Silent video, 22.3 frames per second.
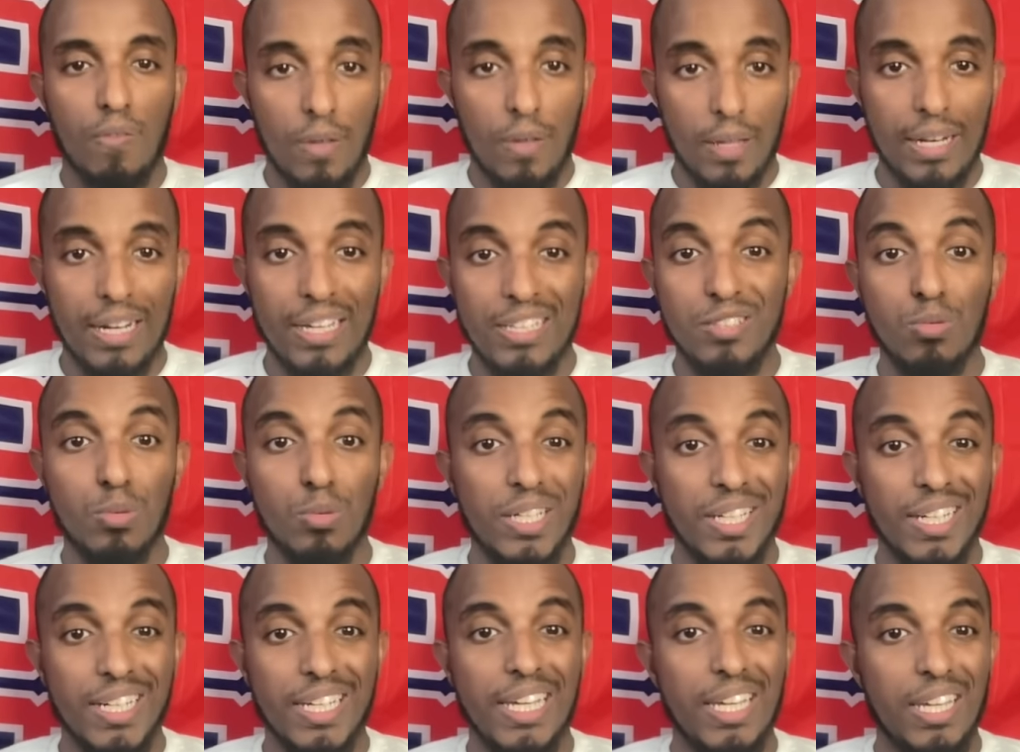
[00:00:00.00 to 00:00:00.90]
unless we're
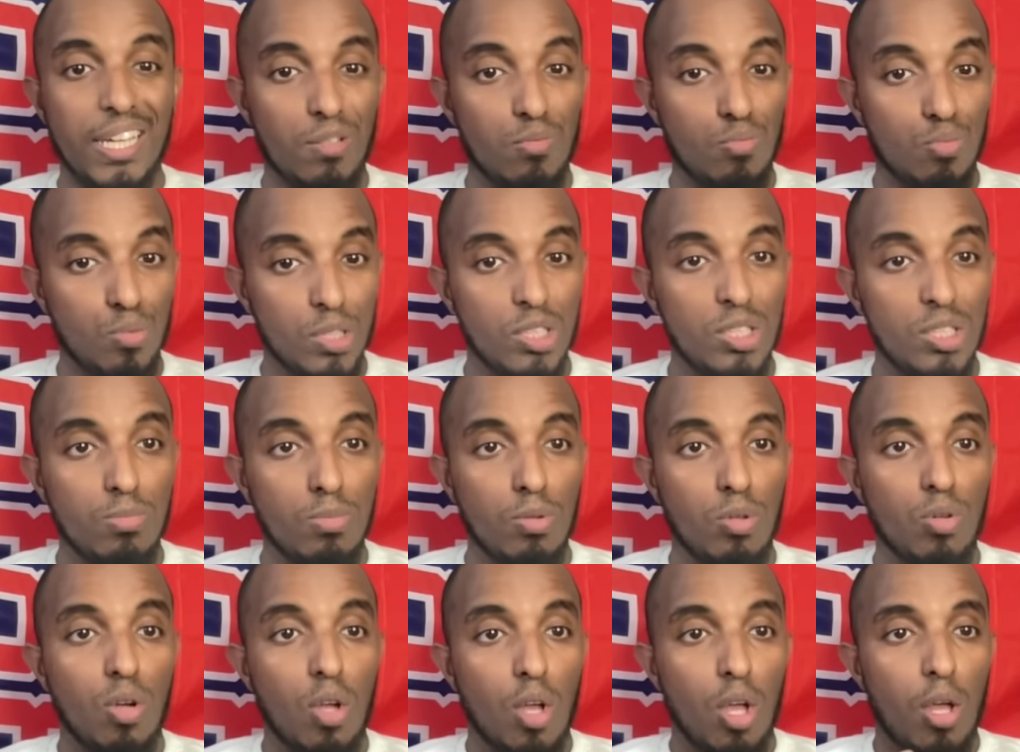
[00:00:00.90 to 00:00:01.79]
going to get a
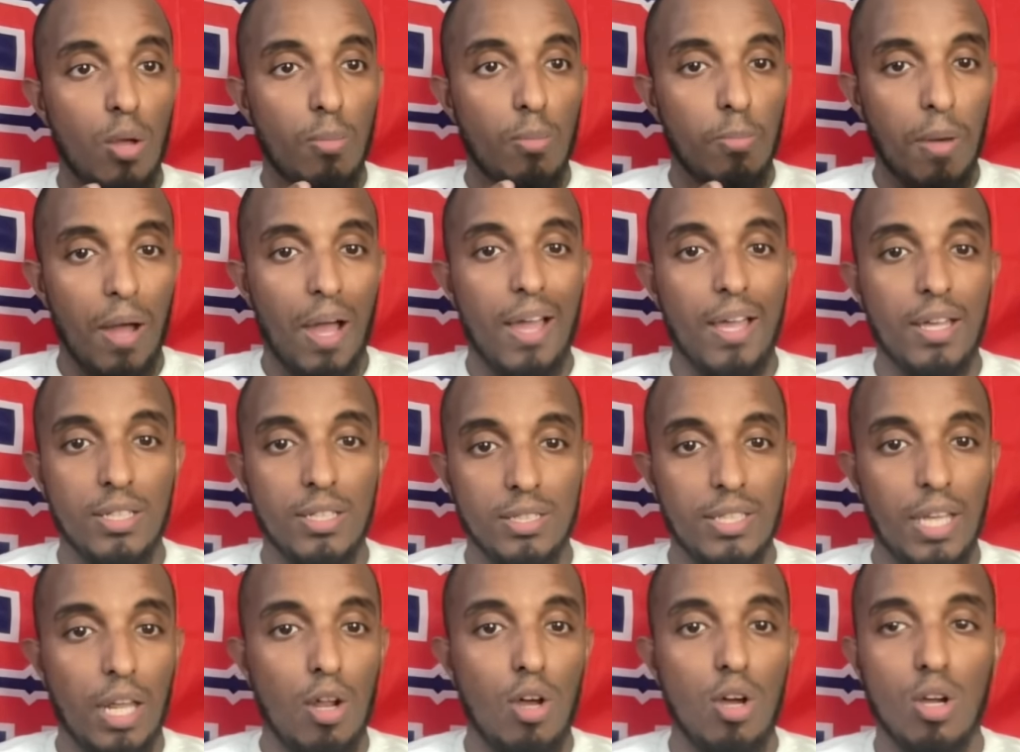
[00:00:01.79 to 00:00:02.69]
reasonable buy
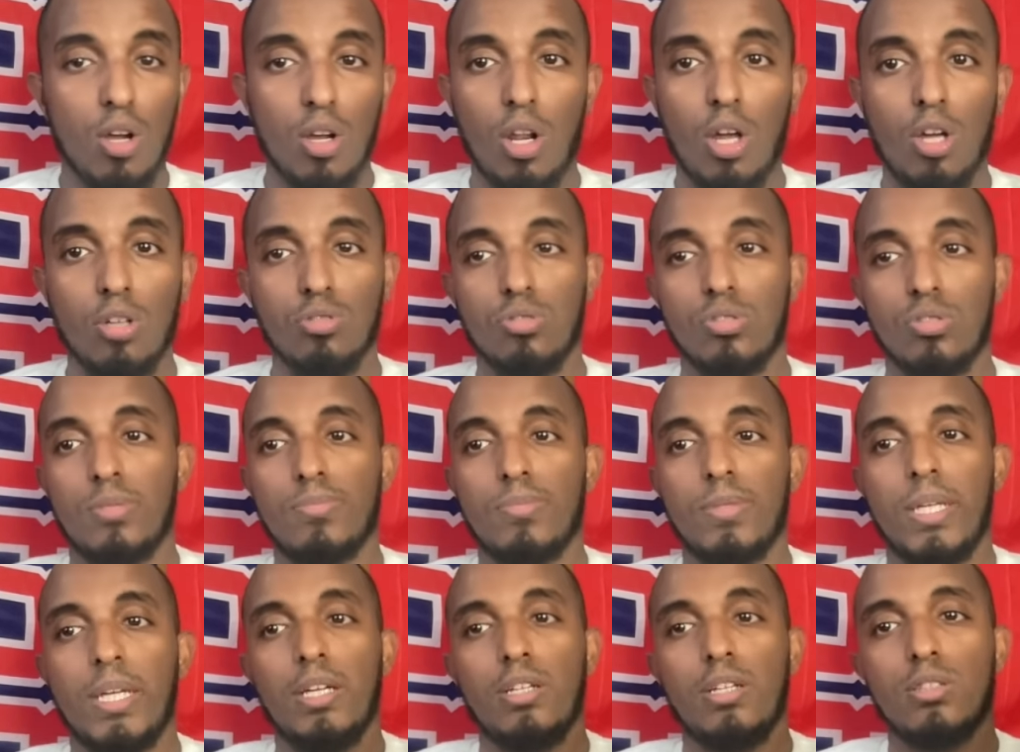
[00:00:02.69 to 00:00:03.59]
sell-on clause or
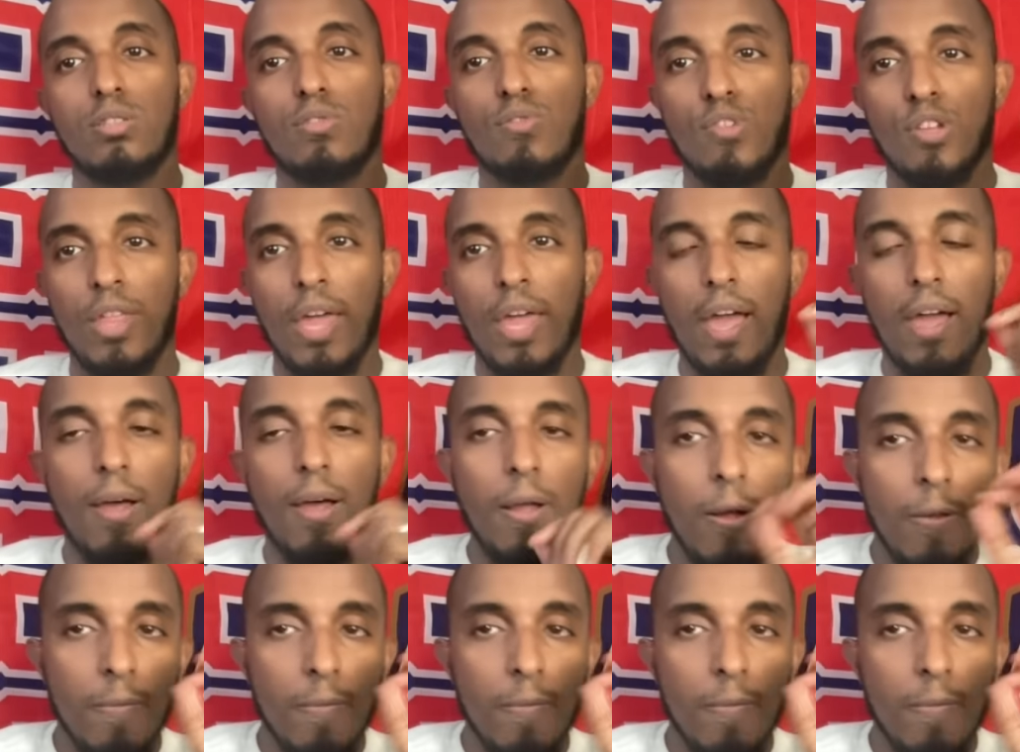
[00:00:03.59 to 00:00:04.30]
something else for that.